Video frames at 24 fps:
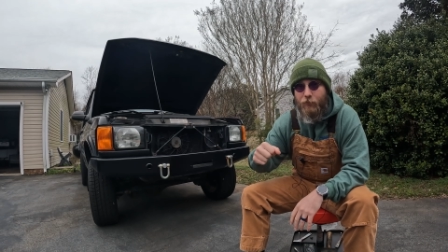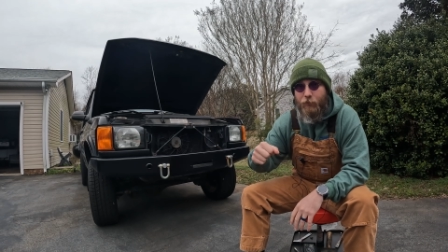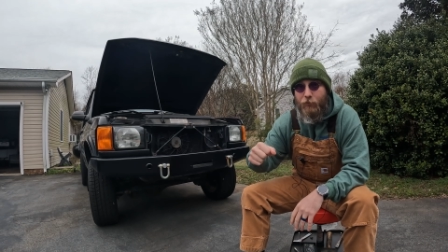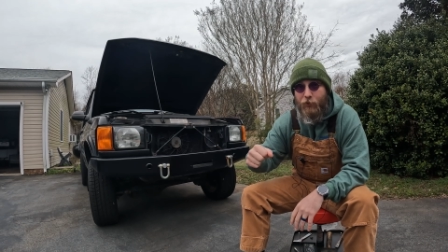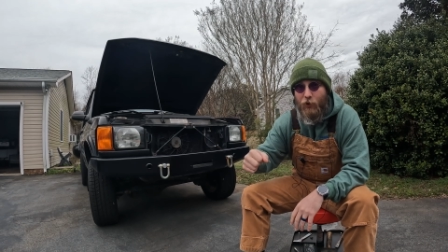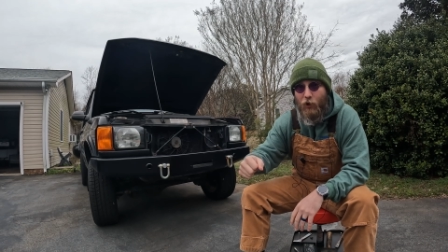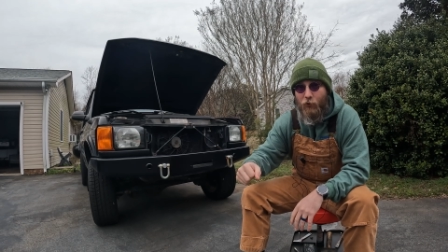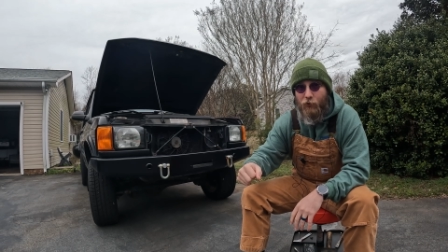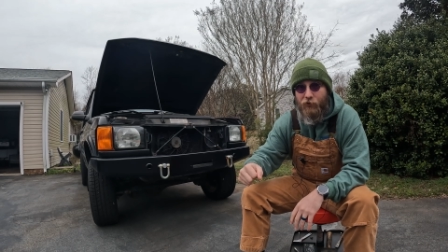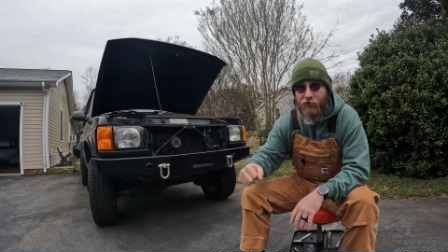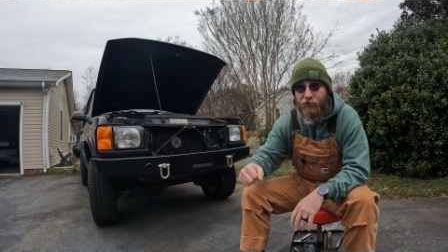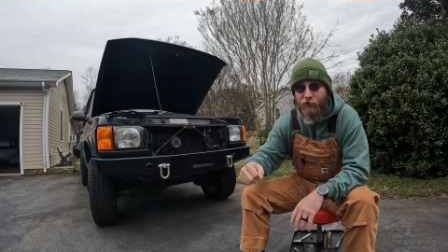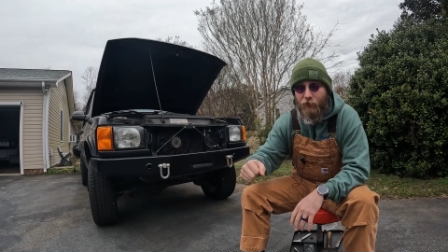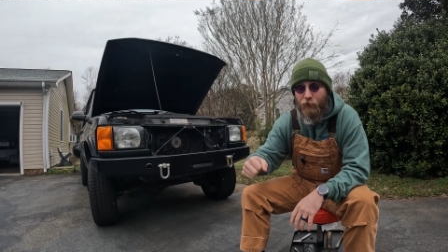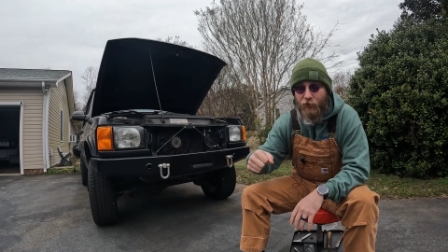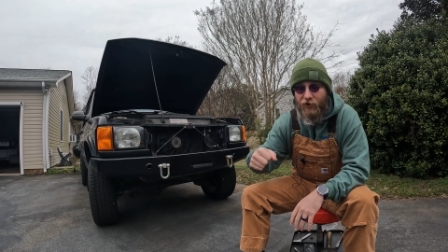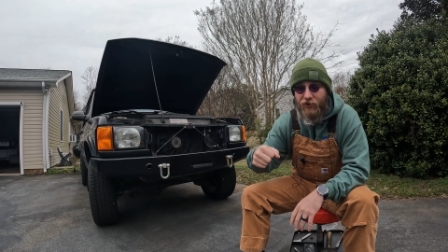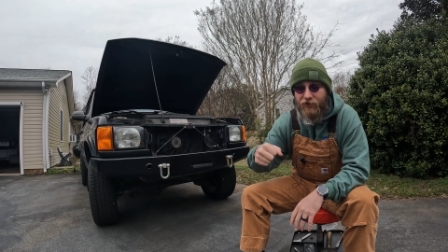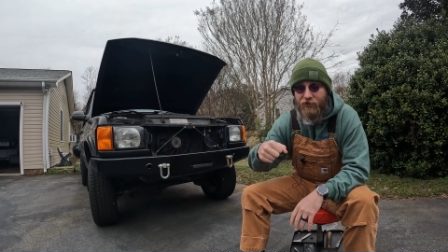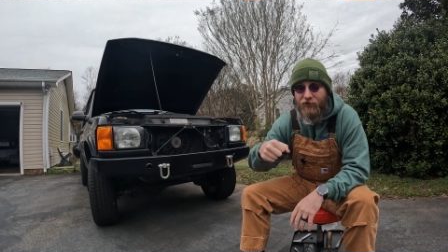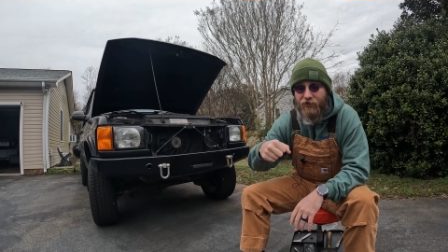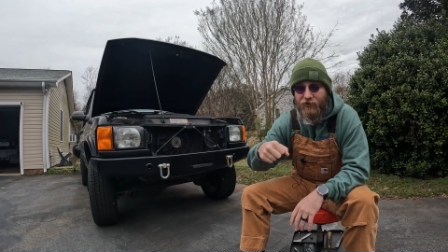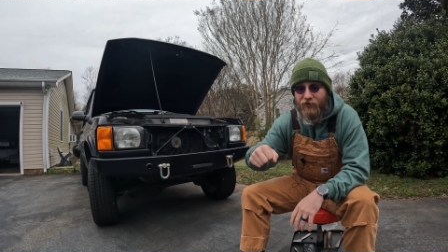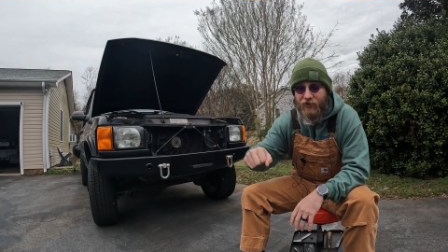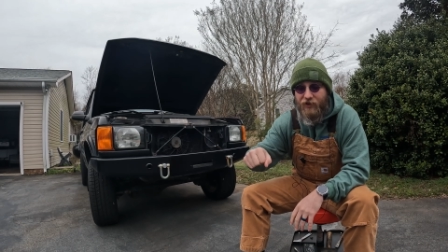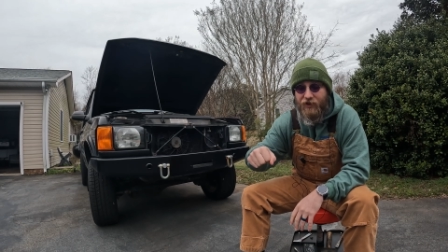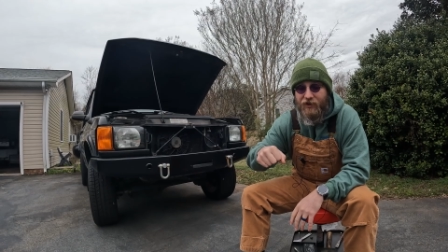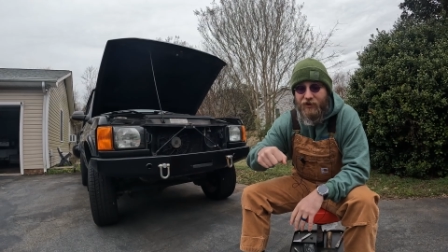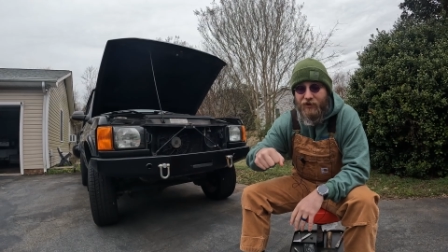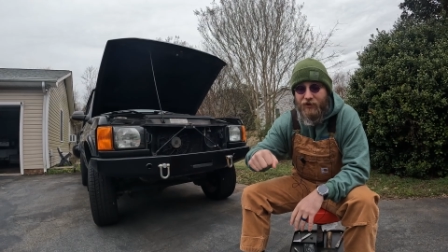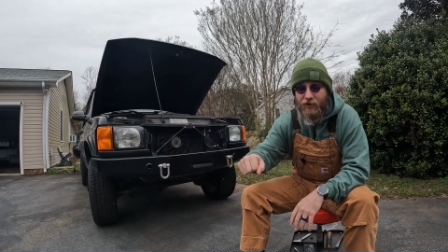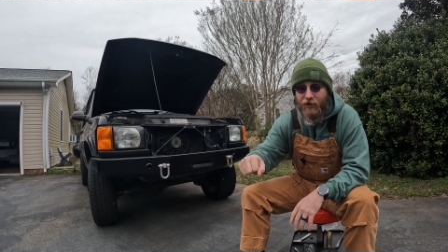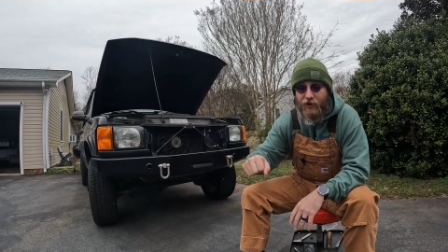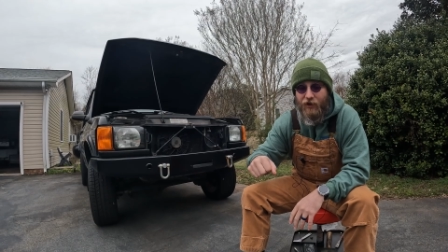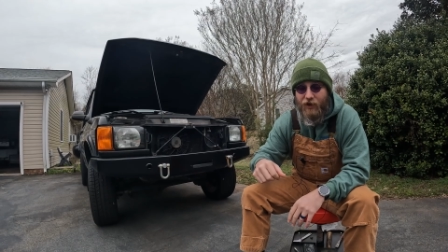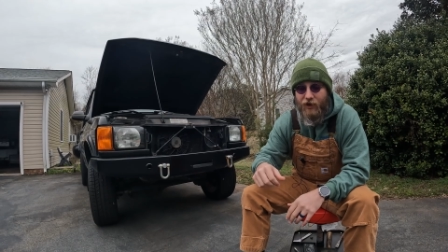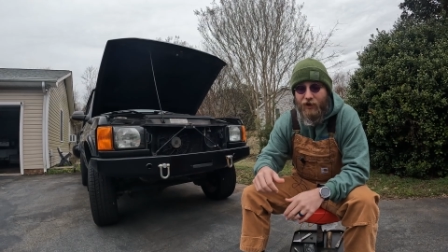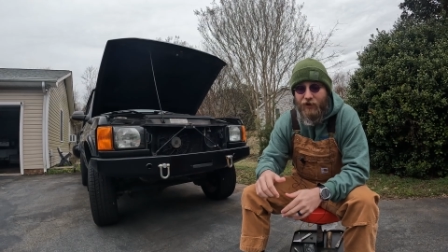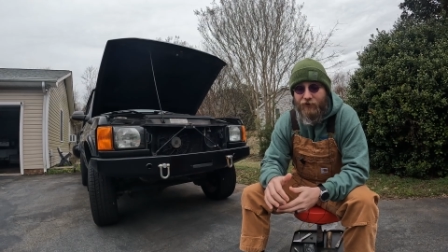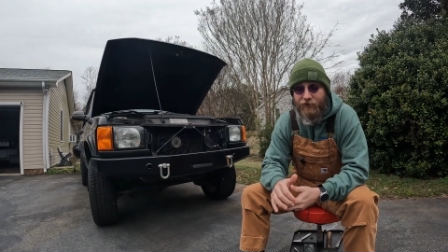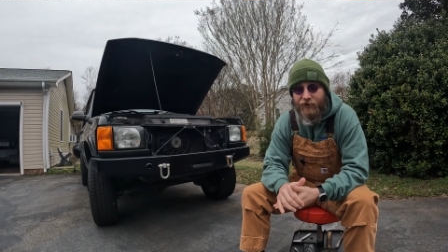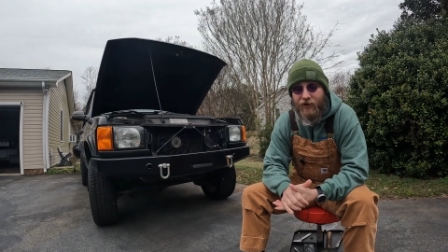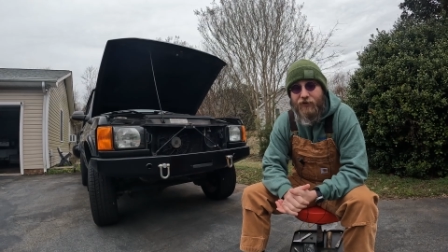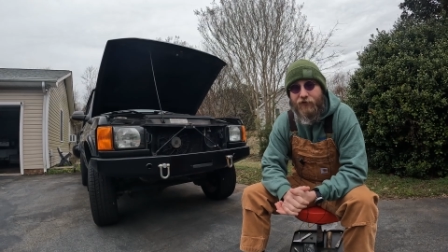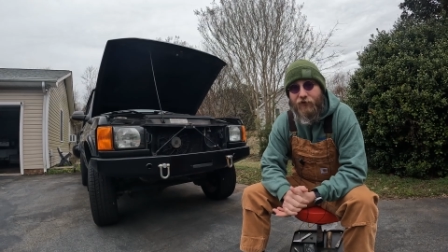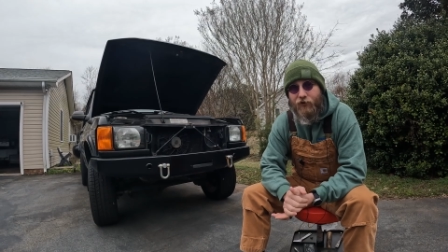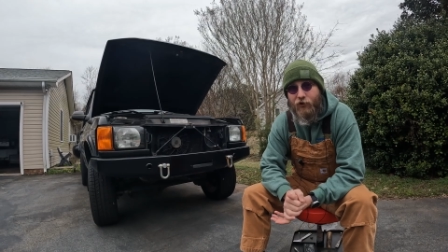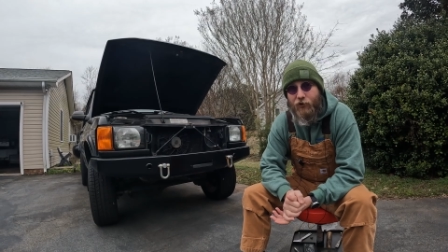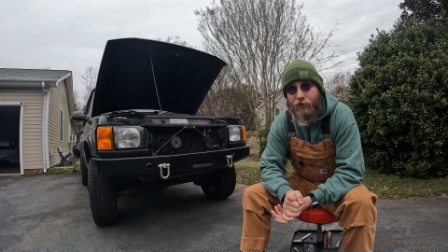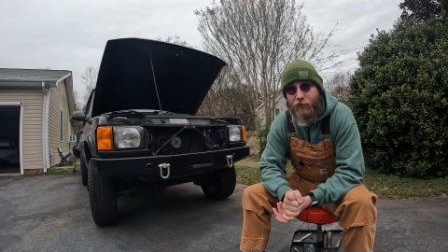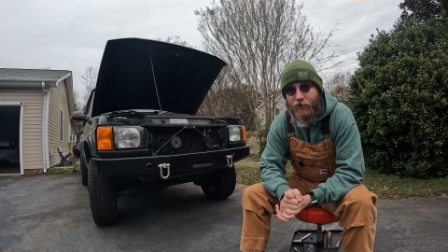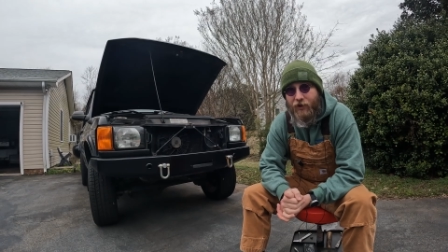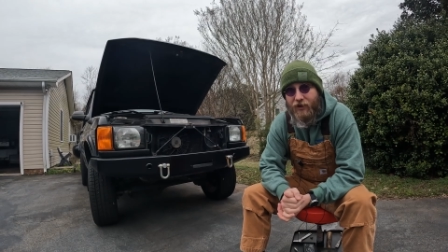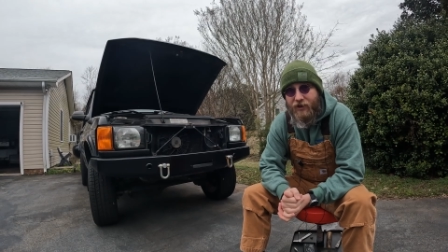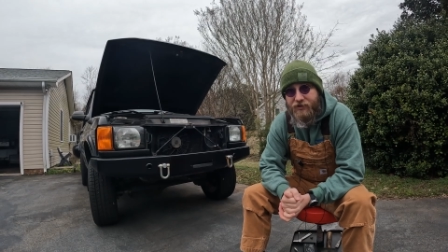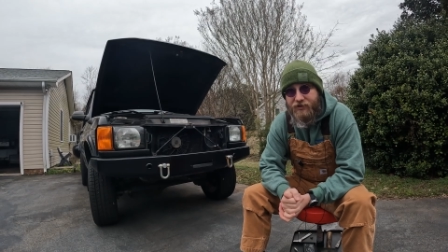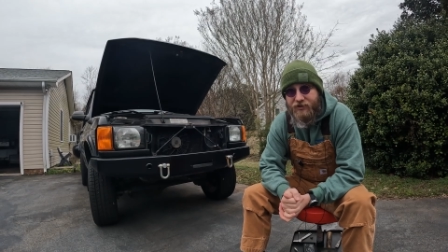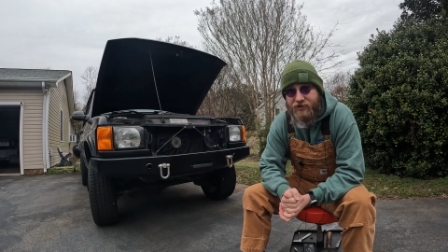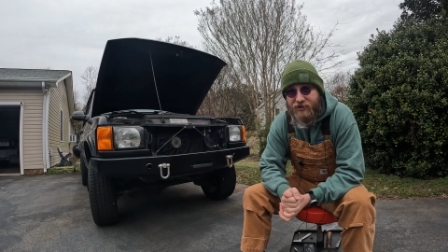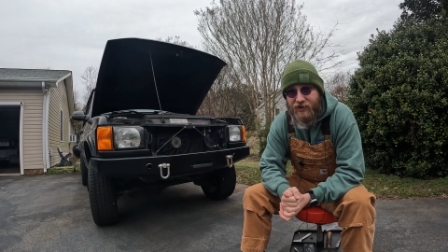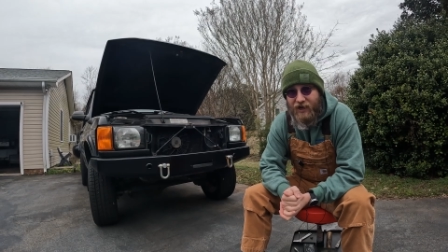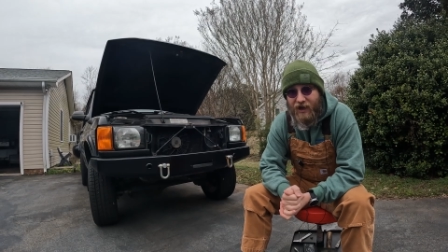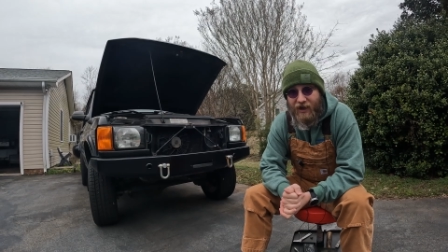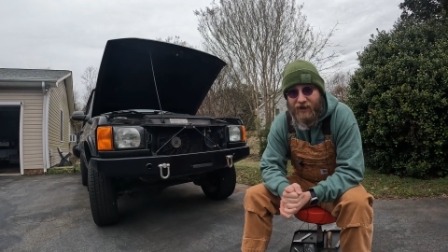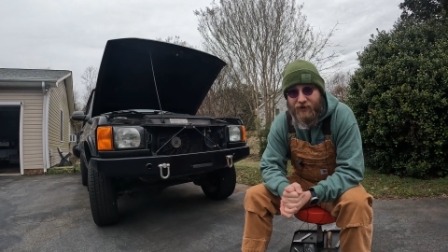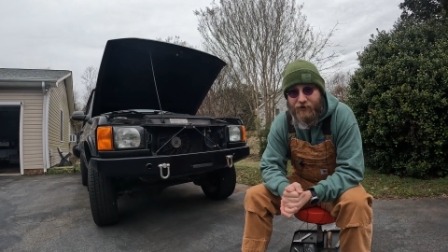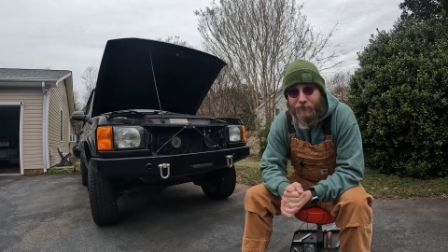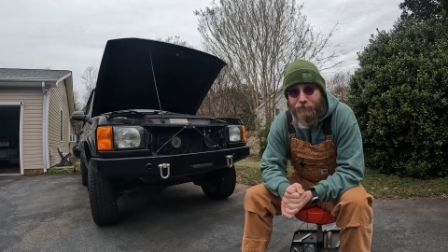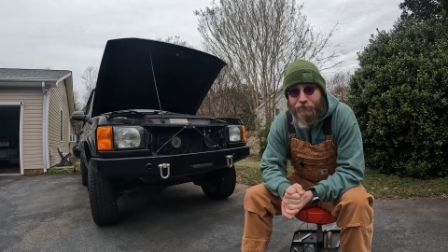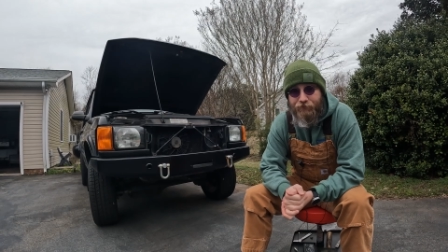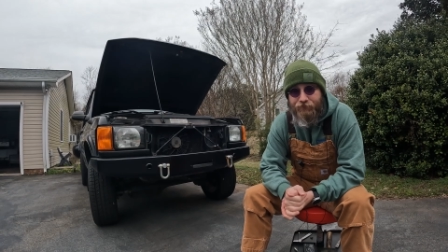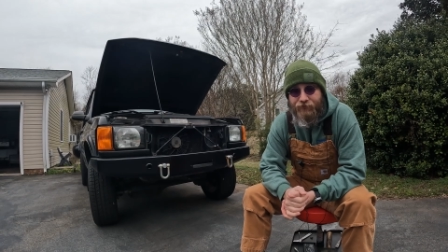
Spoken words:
both with the lever inside.